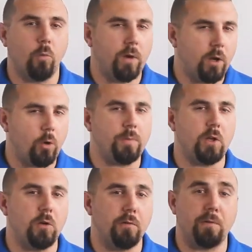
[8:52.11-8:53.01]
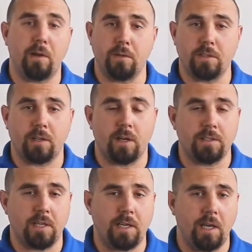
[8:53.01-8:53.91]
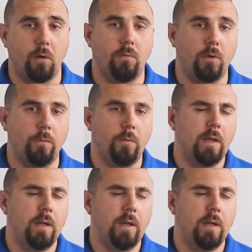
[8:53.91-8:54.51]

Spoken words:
We hope that you have found this content helpful.